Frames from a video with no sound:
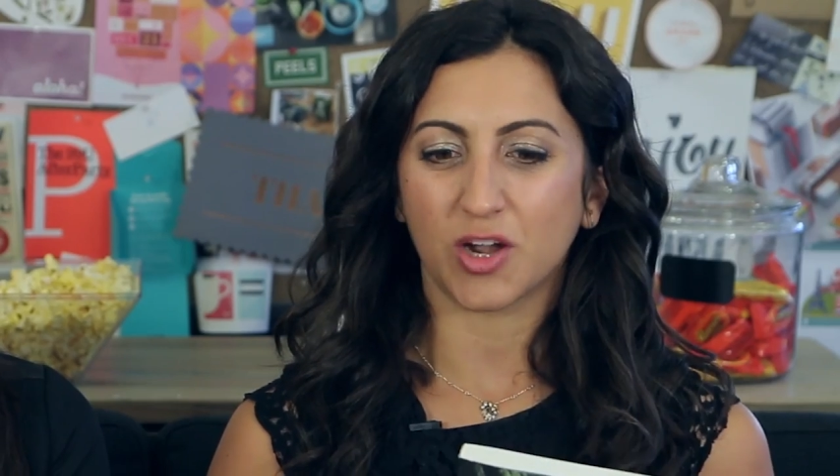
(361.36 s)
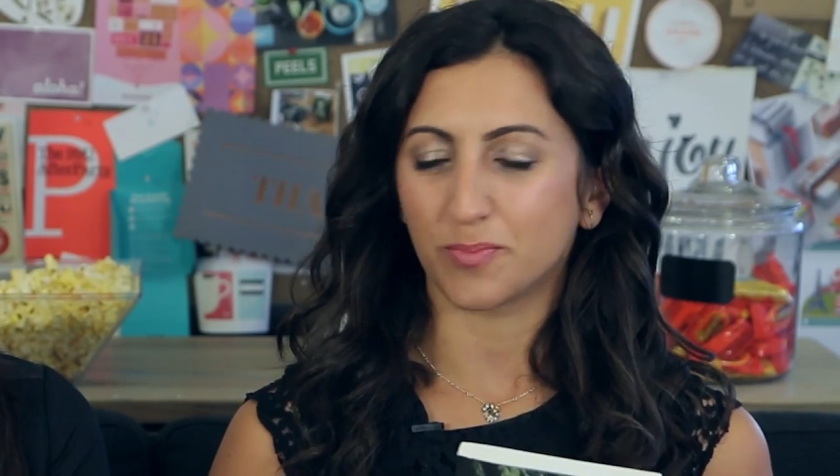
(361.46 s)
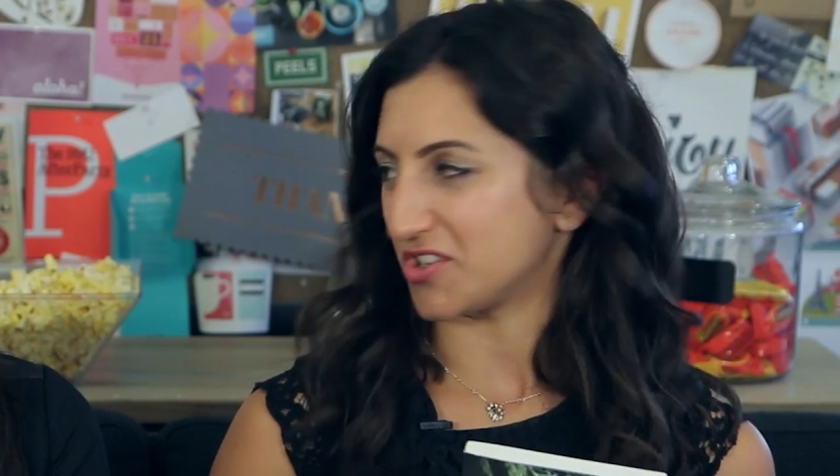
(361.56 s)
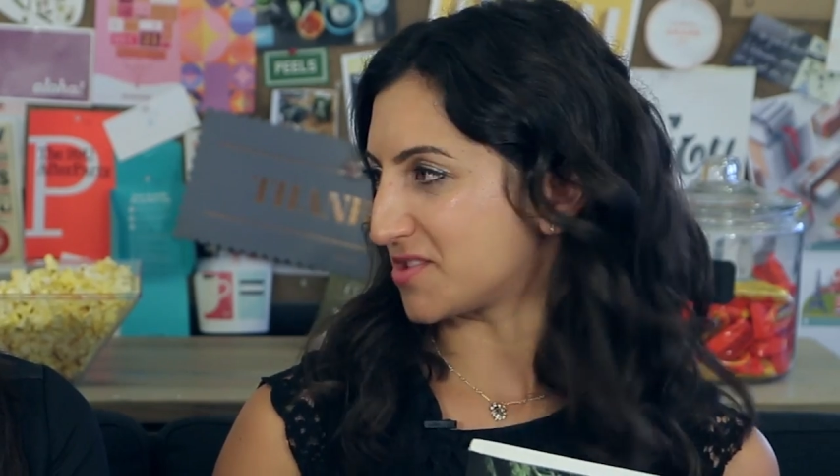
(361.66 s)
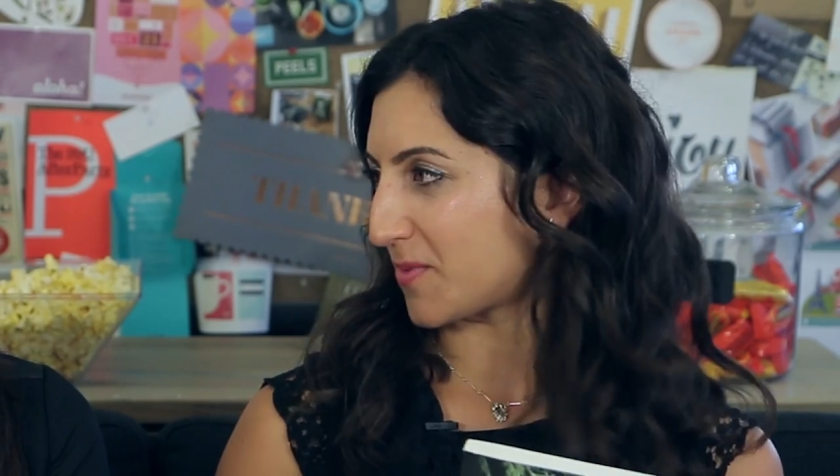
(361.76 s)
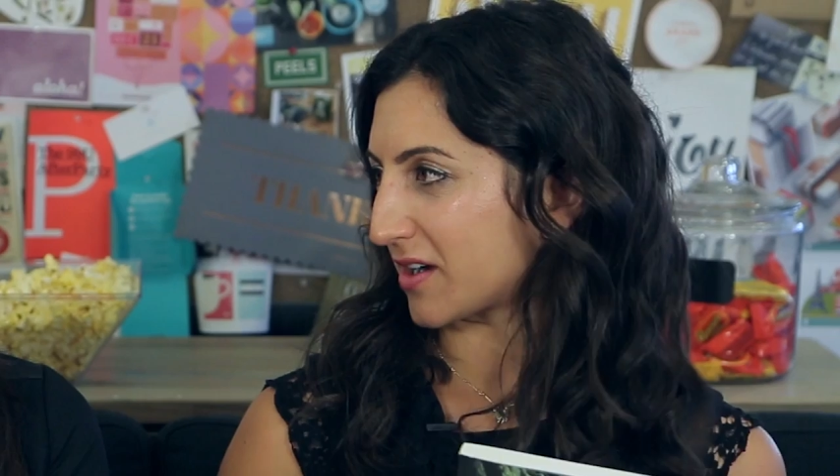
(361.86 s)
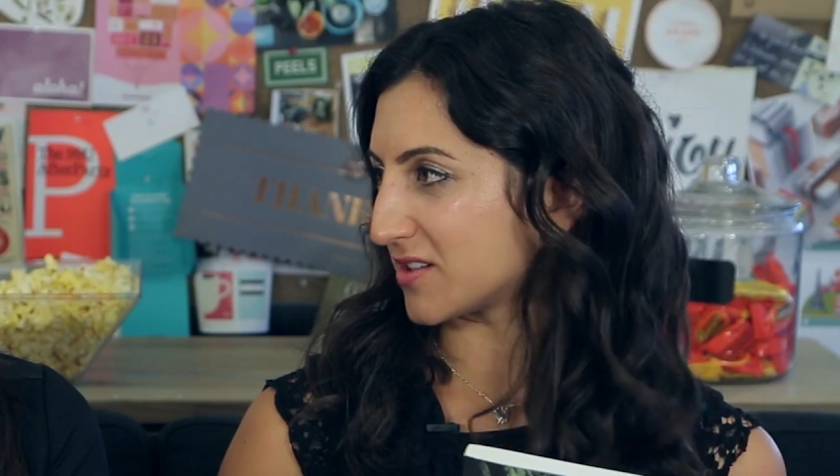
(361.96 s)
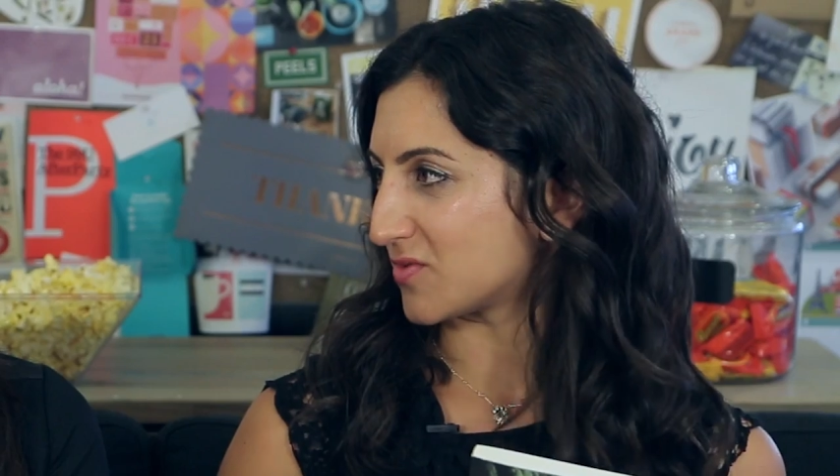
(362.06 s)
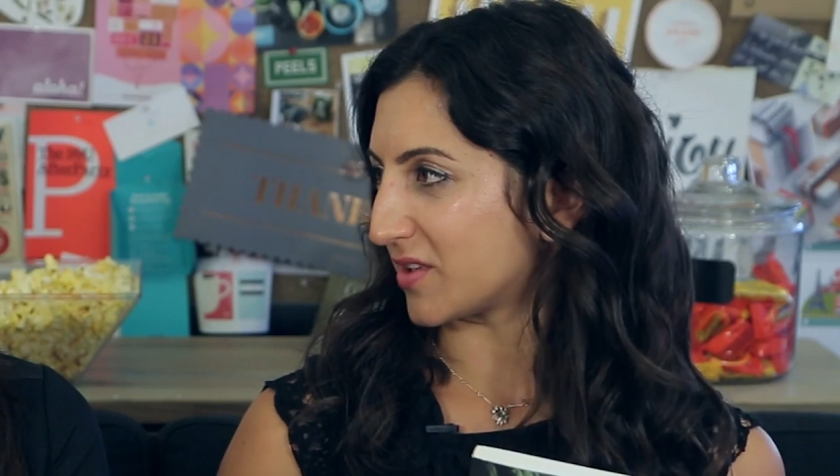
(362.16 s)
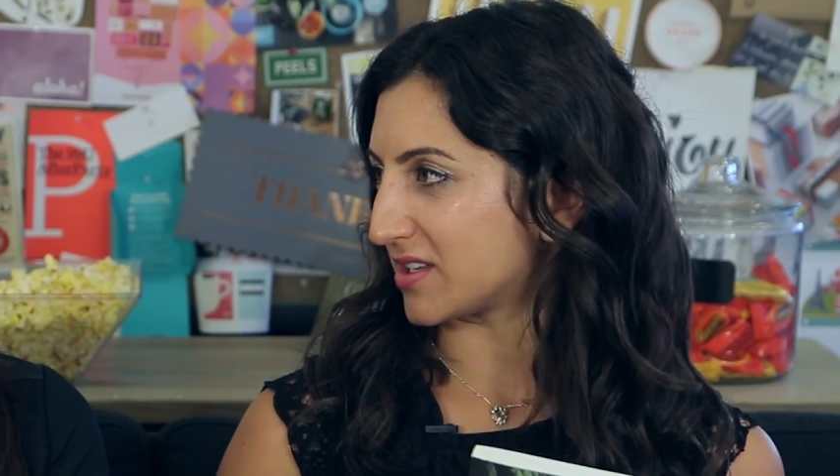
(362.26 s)
Our Birch
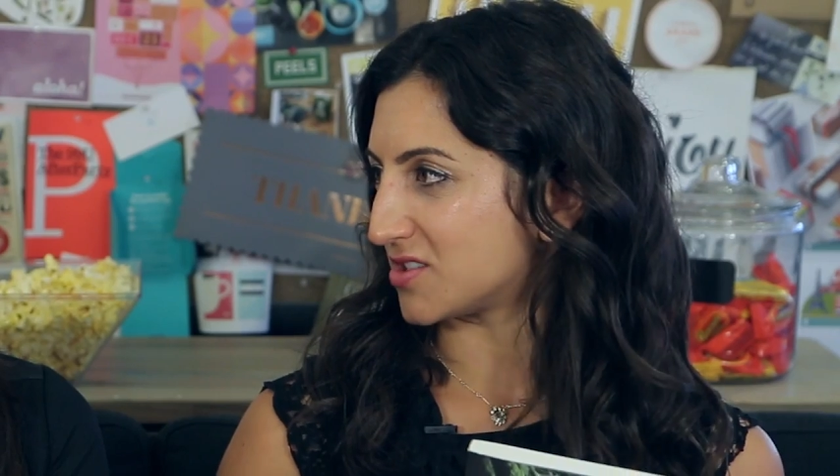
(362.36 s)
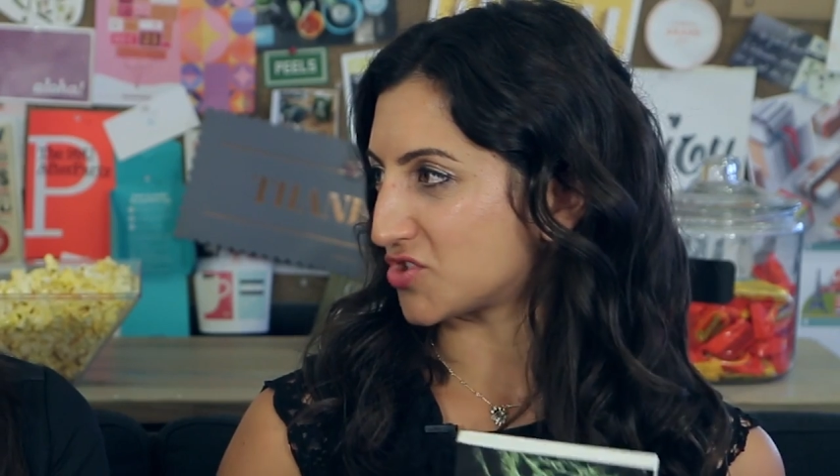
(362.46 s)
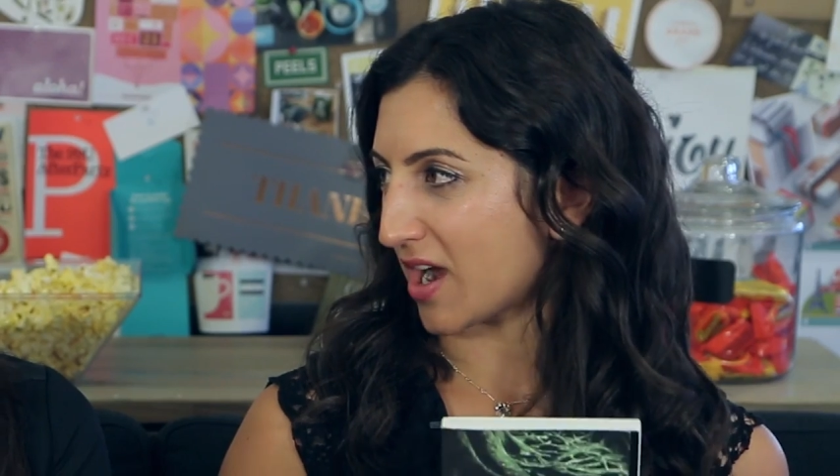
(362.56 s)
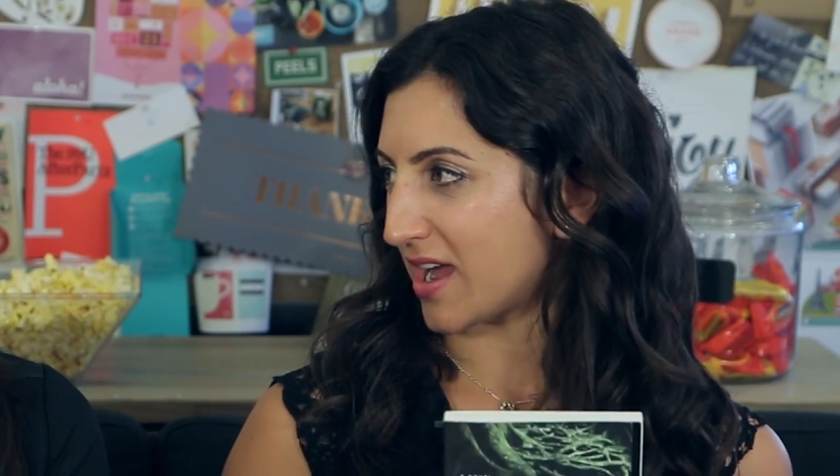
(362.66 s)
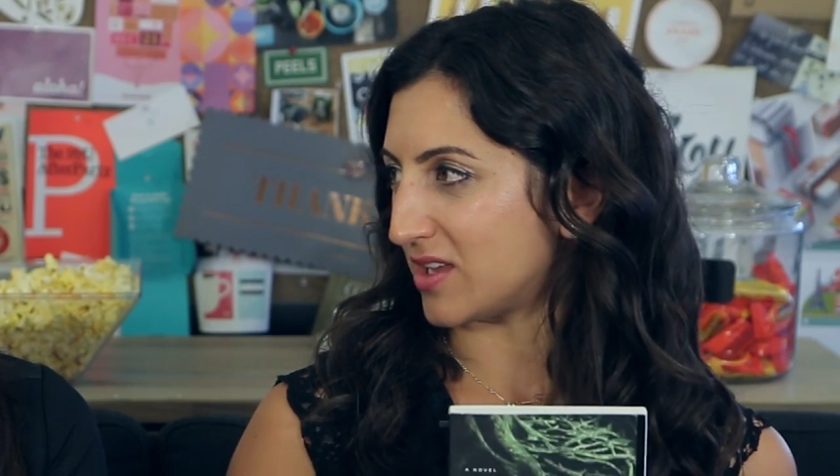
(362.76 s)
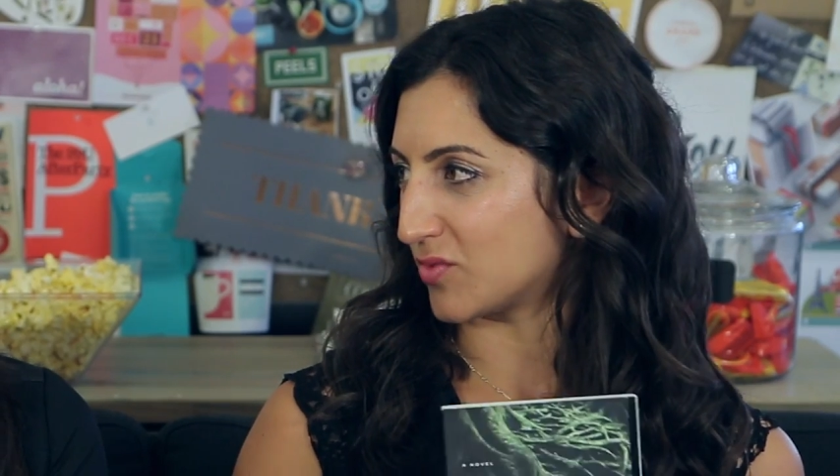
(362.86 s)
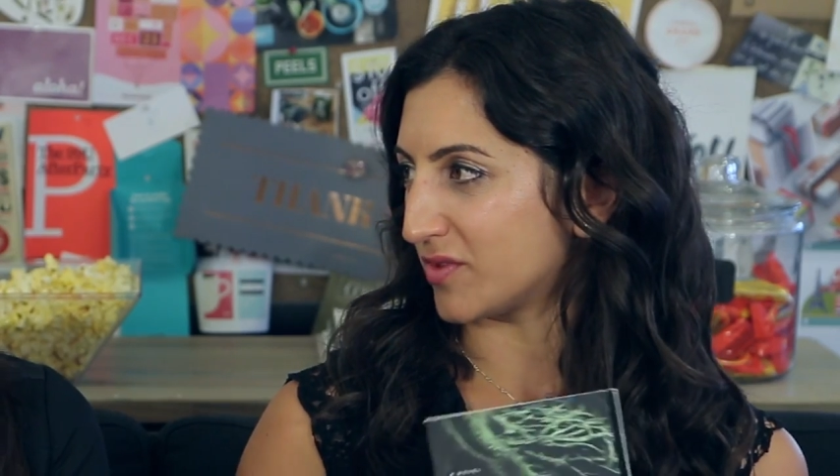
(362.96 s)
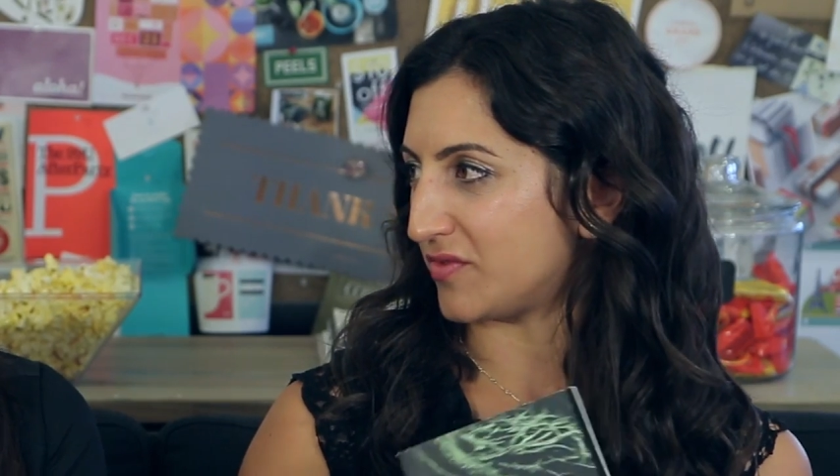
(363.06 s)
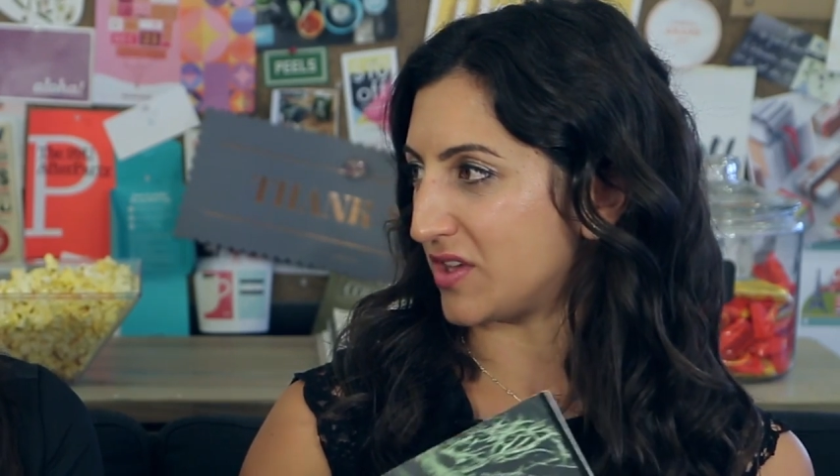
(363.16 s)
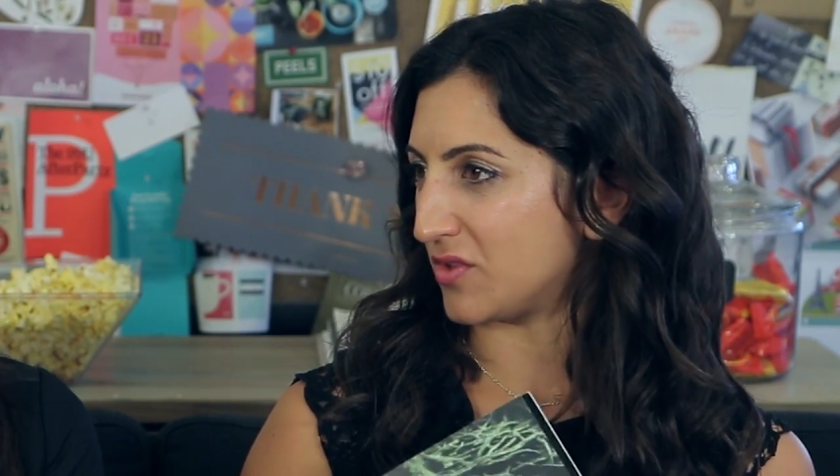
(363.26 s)
bloggers will get to try and
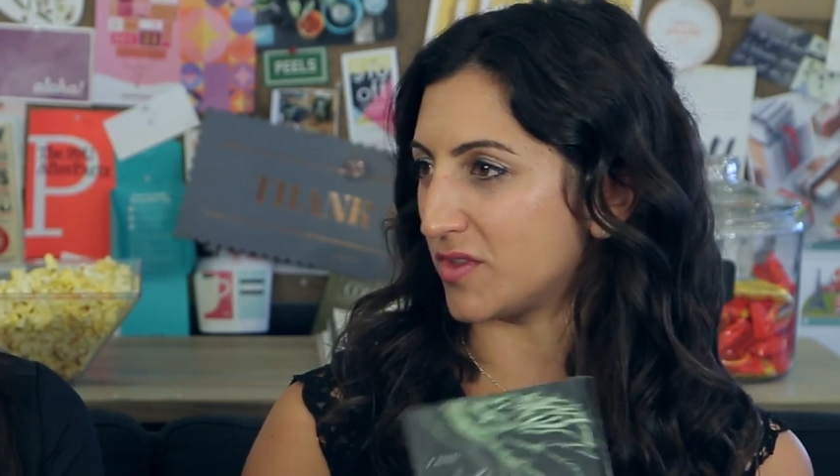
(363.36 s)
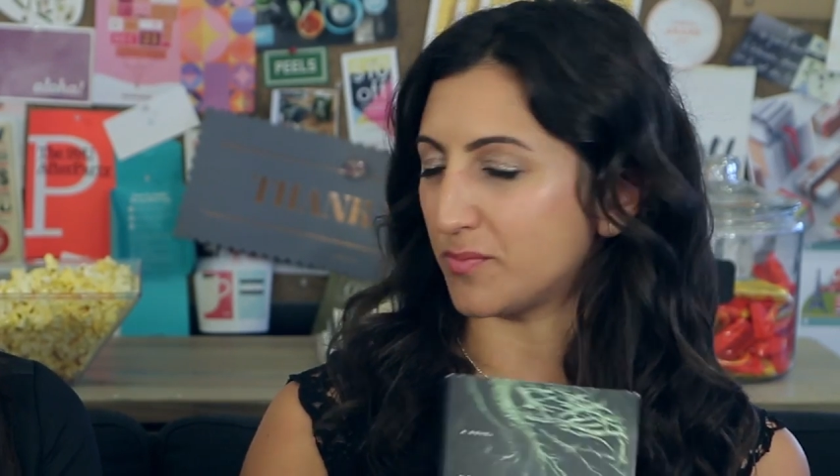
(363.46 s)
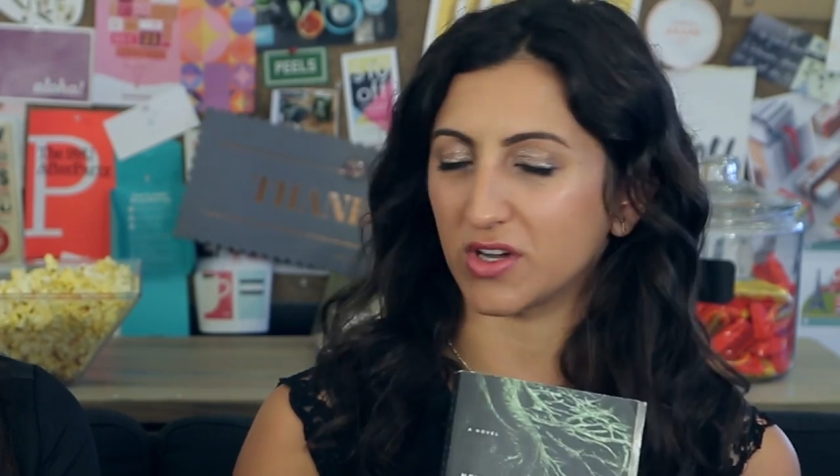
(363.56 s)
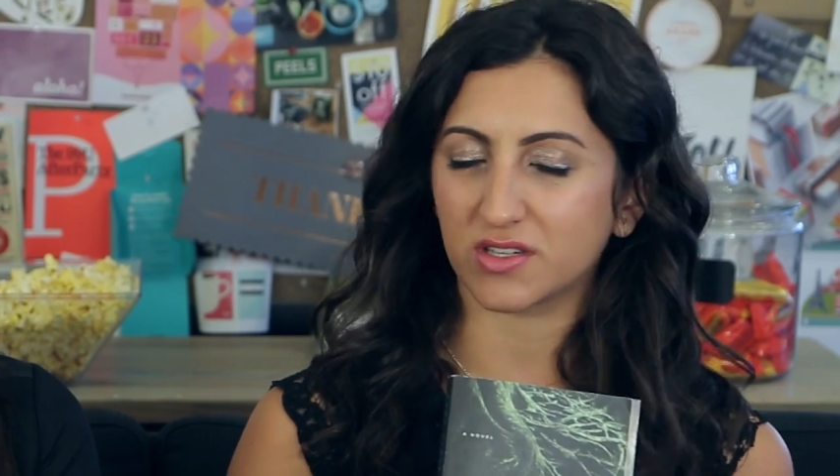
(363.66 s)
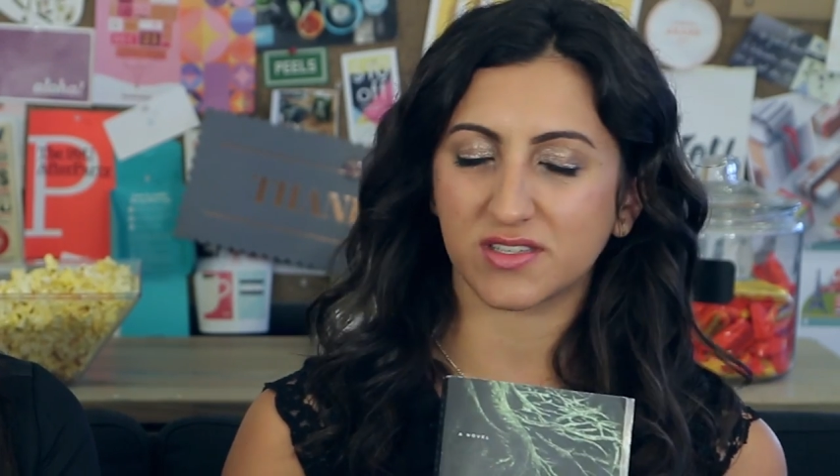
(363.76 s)
review the book.